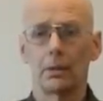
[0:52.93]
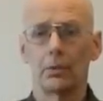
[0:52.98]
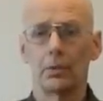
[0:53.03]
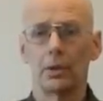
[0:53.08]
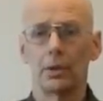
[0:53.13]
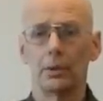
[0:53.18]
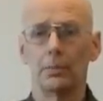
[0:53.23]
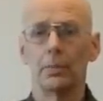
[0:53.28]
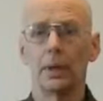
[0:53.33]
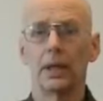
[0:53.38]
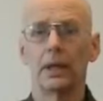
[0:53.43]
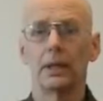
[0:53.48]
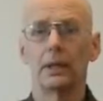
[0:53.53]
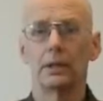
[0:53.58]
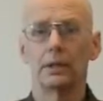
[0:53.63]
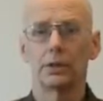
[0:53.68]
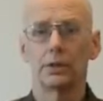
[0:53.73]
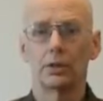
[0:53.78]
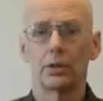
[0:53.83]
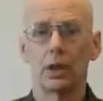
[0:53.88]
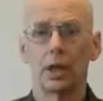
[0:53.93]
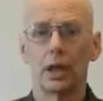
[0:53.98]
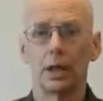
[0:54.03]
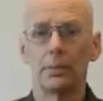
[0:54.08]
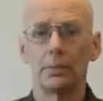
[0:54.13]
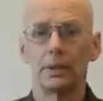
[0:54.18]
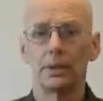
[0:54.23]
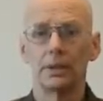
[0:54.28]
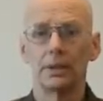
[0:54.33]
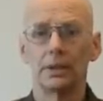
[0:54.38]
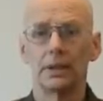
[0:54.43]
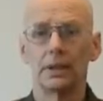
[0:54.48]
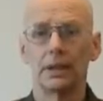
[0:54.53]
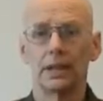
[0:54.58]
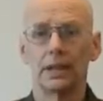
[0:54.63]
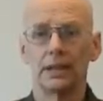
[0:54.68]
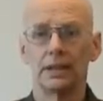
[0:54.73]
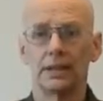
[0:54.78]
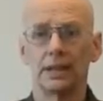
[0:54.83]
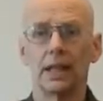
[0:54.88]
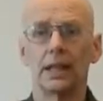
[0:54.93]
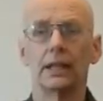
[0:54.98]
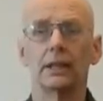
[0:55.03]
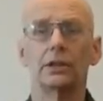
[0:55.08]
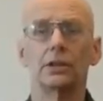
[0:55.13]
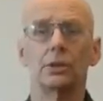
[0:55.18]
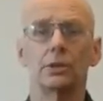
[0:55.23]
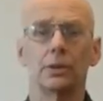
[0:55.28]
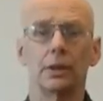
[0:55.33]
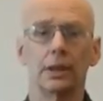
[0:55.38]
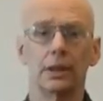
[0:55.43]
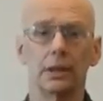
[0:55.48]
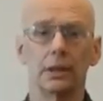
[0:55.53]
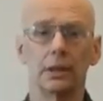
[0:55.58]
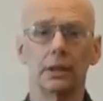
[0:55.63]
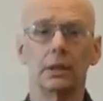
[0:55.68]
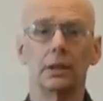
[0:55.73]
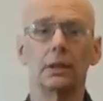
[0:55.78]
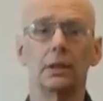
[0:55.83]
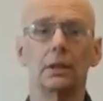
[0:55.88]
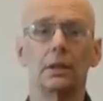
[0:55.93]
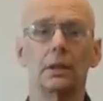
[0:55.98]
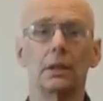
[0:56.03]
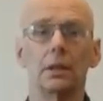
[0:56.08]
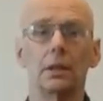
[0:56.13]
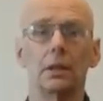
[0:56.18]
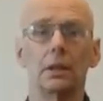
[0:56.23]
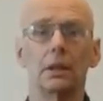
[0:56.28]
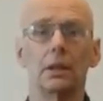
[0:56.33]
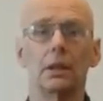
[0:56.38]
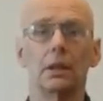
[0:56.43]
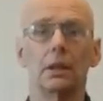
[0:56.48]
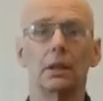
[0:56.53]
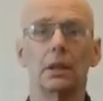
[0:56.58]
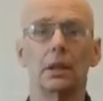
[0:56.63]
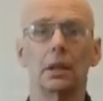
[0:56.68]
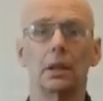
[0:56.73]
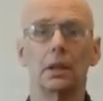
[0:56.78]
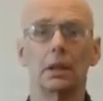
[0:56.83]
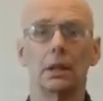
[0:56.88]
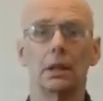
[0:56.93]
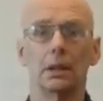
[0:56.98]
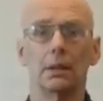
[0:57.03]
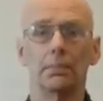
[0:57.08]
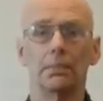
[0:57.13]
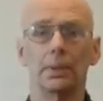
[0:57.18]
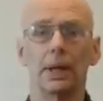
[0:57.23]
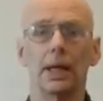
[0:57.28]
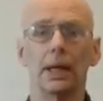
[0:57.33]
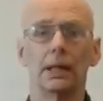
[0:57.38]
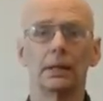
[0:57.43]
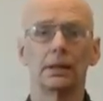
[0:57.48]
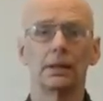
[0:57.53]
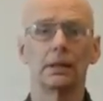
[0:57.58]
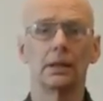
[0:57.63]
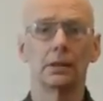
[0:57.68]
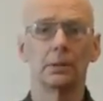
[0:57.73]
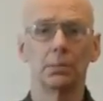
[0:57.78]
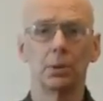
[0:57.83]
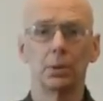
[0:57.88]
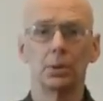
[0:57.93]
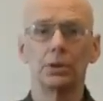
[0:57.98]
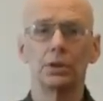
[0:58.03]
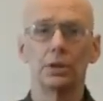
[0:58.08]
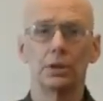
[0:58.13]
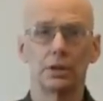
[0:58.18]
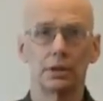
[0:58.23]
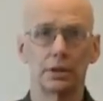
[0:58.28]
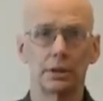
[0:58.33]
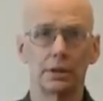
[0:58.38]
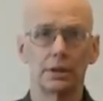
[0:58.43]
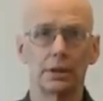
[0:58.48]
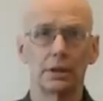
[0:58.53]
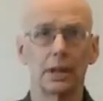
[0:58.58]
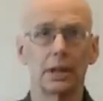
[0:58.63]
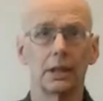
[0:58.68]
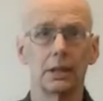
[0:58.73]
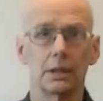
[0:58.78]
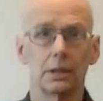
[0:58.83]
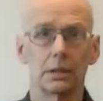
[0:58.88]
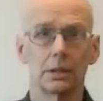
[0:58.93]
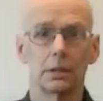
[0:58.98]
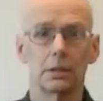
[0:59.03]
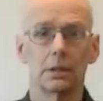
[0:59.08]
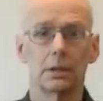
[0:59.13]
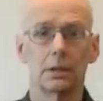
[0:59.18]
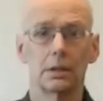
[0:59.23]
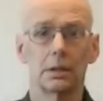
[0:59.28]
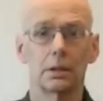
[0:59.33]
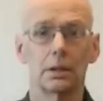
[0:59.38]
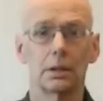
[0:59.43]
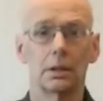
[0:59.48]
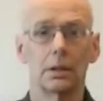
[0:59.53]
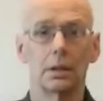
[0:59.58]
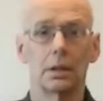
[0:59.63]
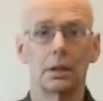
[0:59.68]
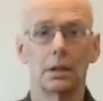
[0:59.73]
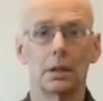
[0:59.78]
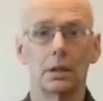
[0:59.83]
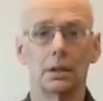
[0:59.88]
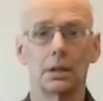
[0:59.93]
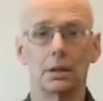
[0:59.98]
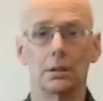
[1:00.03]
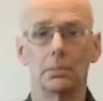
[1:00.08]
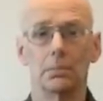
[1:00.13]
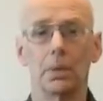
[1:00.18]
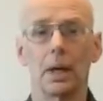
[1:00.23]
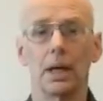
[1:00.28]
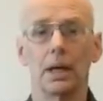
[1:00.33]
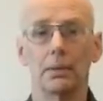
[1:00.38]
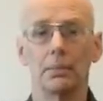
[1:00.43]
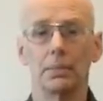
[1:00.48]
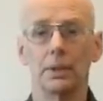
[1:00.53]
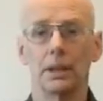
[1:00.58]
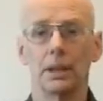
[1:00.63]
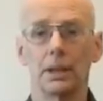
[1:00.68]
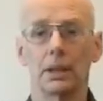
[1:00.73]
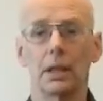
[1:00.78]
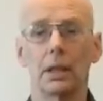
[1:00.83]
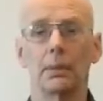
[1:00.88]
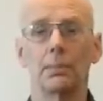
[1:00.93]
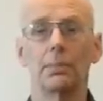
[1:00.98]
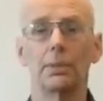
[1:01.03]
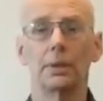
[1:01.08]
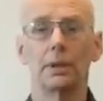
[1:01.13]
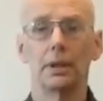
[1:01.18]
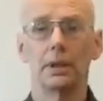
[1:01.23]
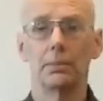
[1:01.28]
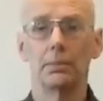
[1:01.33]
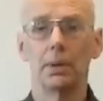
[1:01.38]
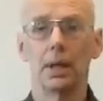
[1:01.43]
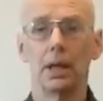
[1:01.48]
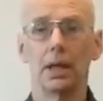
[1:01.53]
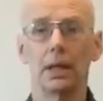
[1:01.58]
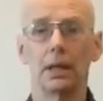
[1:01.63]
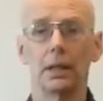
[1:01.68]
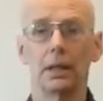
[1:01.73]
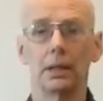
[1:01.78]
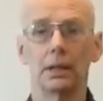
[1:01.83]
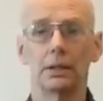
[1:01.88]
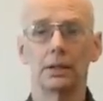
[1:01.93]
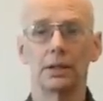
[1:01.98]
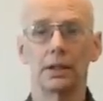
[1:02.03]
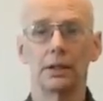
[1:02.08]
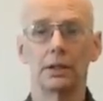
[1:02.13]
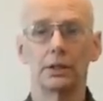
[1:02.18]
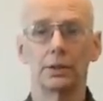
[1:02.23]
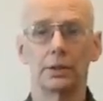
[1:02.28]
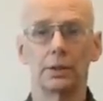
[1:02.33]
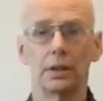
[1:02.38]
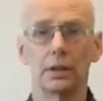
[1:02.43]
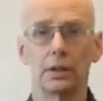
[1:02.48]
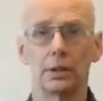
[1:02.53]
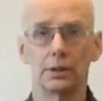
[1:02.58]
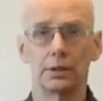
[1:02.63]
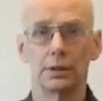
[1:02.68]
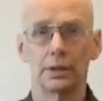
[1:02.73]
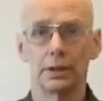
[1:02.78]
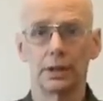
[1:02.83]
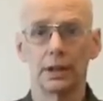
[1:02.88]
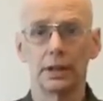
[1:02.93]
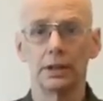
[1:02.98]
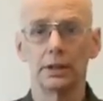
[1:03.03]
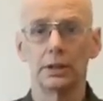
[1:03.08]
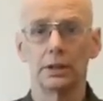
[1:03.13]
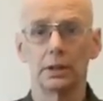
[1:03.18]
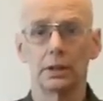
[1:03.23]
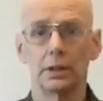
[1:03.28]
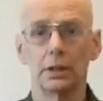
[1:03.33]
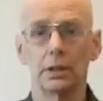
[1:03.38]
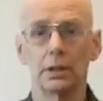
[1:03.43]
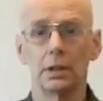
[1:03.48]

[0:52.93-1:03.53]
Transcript: you might describe as exaggerated passing emotional states that might be accompanied by a sensory hallucination,